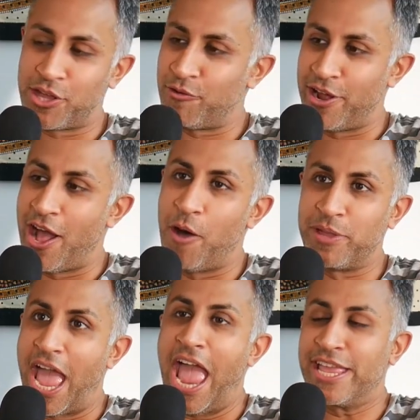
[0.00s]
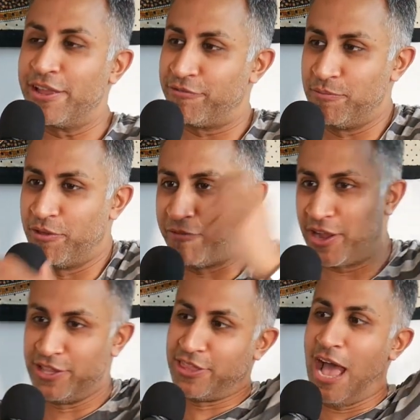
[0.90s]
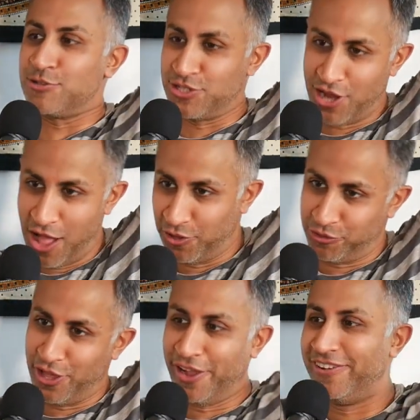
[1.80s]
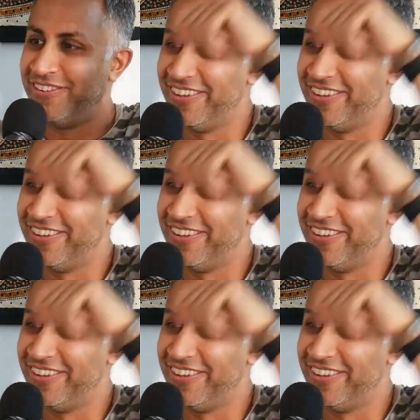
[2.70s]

tell you right now, I'll be hanging from the fucking $1,000 thing.